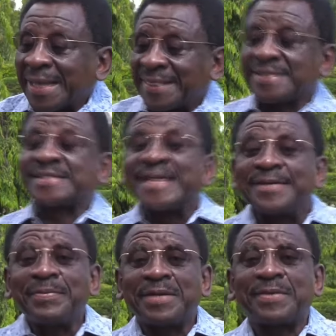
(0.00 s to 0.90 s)
The
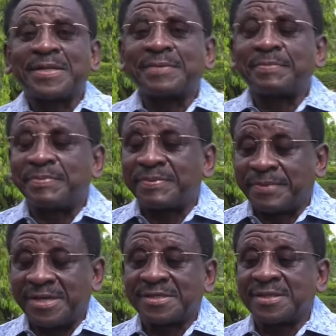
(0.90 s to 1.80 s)
statement by the
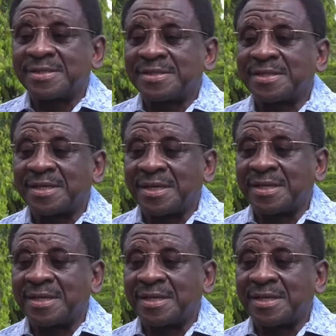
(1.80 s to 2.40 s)
president uh,